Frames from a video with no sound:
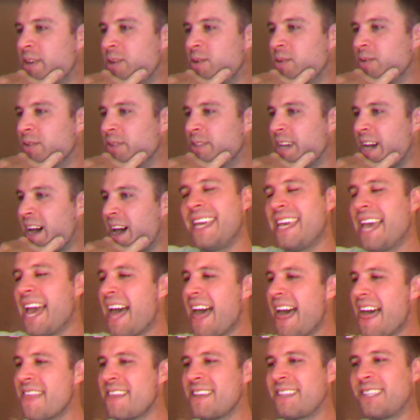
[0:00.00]
cool time.
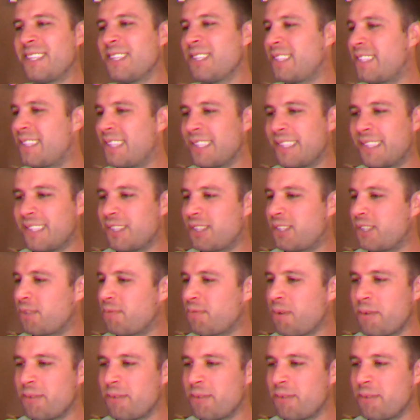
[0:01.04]
Yeah, this is just what